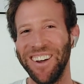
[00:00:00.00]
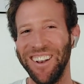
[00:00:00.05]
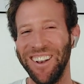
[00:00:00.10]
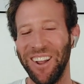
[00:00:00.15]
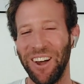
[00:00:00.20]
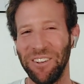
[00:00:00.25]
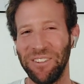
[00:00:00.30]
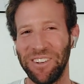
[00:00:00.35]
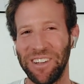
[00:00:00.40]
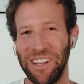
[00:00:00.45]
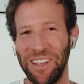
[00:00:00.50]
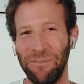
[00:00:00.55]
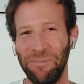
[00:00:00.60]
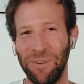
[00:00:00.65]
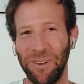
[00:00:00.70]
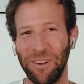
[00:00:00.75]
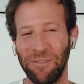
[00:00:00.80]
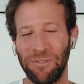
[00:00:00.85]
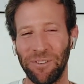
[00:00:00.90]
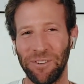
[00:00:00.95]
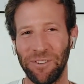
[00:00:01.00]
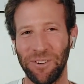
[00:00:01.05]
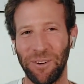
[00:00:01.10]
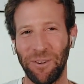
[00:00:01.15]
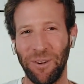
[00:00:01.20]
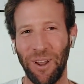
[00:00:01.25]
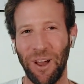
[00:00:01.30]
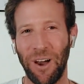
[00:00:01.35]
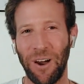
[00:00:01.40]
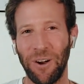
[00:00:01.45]
not sleeping for
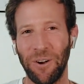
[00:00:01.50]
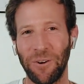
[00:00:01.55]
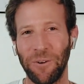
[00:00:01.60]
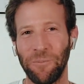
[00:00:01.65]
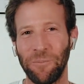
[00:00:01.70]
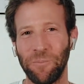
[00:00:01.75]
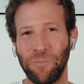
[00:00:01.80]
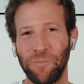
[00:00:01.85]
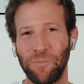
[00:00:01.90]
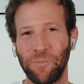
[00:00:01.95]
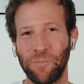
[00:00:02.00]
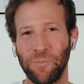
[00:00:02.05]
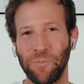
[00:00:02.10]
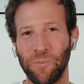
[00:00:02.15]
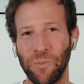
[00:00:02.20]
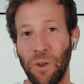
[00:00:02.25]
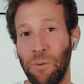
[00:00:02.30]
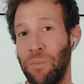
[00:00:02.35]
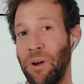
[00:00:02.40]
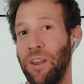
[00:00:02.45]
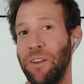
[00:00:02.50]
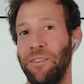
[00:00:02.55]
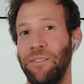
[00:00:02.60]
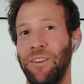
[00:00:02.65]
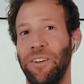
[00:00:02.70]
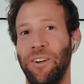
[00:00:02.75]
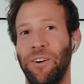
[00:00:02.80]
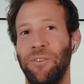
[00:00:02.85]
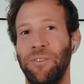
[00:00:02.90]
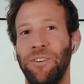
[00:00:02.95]
so long. But
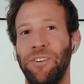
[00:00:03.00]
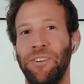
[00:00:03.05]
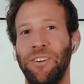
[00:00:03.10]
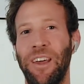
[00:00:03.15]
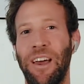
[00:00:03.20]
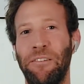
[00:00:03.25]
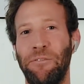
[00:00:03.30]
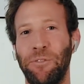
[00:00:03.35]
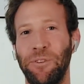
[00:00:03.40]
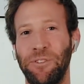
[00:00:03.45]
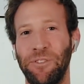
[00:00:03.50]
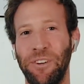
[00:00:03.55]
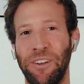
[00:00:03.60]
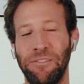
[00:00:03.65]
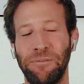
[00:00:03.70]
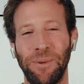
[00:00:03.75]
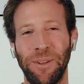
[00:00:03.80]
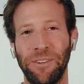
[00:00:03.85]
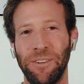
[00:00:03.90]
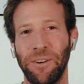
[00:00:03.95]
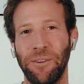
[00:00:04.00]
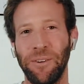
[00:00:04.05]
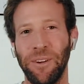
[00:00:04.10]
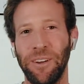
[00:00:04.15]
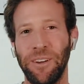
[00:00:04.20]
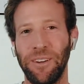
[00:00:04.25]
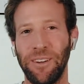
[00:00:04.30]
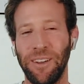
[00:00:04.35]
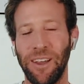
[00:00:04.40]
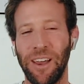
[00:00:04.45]
he didn't have one to give me. So
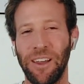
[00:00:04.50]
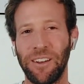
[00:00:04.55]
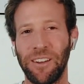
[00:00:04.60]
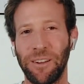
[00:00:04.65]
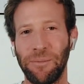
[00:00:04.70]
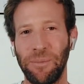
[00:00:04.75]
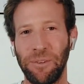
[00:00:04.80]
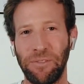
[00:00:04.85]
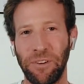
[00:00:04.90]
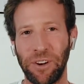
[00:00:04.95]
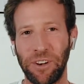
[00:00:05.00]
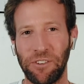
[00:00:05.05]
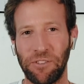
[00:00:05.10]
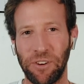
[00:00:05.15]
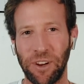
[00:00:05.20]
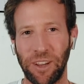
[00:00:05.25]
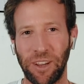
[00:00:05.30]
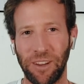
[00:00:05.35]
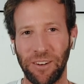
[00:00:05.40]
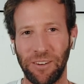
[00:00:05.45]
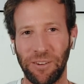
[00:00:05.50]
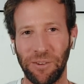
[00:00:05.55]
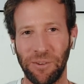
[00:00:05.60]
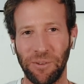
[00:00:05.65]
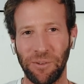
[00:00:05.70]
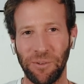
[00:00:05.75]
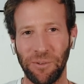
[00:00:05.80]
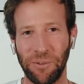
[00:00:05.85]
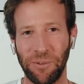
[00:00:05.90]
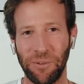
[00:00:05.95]
yeah, it can be very tricky
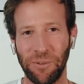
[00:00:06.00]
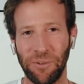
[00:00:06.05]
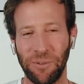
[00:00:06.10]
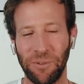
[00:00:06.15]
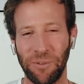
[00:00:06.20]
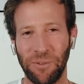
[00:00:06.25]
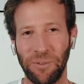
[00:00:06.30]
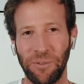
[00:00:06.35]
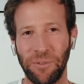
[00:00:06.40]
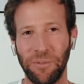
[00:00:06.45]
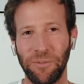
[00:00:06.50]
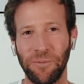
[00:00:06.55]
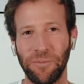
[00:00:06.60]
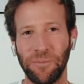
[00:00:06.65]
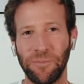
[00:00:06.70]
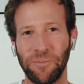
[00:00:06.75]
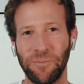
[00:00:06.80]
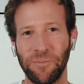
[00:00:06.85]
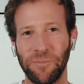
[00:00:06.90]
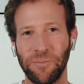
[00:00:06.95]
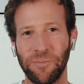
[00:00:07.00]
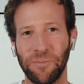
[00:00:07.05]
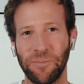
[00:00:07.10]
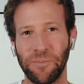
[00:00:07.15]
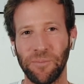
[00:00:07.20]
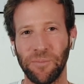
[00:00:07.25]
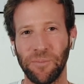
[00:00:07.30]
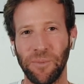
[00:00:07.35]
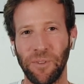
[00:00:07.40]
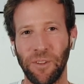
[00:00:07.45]
to
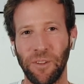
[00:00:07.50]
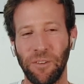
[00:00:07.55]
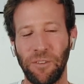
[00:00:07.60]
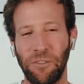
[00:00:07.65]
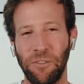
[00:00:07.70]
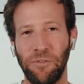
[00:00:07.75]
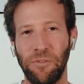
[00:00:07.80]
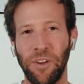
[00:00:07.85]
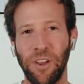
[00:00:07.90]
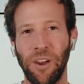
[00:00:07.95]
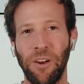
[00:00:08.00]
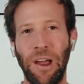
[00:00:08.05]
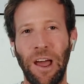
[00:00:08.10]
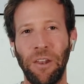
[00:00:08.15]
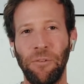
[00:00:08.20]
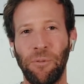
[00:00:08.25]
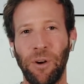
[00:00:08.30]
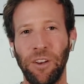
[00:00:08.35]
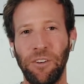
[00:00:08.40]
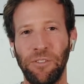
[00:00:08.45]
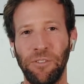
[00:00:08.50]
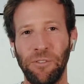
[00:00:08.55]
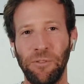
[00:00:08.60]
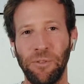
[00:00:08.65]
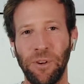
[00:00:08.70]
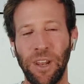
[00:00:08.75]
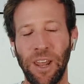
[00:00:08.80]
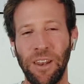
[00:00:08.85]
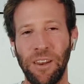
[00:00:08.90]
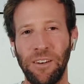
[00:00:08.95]
figure out what to
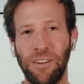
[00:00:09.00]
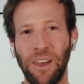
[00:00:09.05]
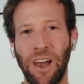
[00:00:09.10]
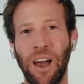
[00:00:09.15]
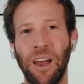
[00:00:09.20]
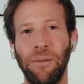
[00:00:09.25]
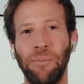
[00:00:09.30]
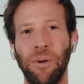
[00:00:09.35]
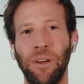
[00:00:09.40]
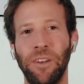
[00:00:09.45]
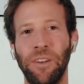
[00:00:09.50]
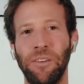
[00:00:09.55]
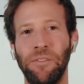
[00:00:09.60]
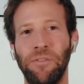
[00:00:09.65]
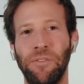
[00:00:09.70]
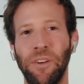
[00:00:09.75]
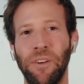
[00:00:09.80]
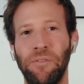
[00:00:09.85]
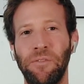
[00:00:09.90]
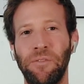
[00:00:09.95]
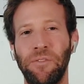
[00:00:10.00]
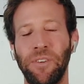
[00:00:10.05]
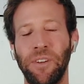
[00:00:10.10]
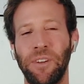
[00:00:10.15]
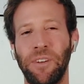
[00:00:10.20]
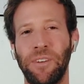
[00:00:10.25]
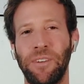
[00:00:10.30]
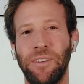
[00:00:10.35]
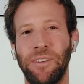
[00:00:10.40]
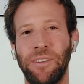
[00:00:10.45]
do at any time. But if
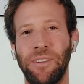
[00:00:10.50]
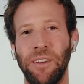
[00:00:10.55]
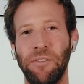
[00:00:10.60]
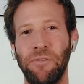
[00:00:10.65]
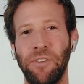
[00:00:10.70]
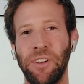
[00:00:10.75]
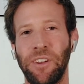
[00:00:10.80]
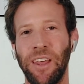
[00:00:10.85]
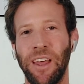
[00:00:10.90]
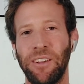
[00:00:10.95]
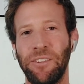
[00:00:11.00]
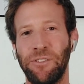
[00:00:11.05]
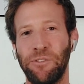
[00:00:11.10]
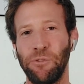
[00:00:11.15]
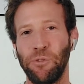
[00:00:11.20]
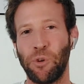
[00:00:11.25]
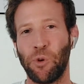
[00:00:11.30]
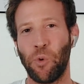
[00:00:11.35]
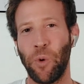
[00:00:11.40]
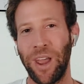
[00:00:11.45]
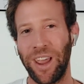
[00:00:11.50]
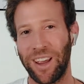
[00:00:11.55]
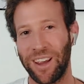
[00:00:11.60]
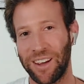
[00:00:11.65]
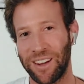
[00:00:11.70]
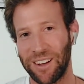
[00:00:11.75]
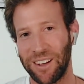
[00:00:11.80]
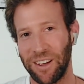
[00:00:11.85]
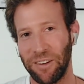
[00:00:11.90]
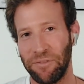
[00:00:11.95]
it gets too
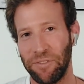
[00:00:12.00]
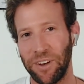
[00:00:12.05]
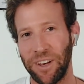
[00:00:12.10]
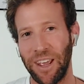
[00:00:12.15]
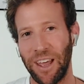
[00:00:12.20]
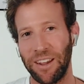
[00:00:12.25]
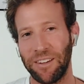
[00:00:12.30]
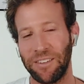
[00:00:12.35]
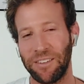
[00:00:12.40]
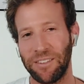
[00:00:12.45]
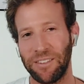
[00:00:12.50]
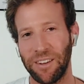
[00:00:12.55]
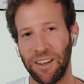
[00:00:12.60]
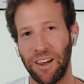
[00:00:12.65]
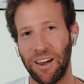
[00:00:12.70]
quick, if it gets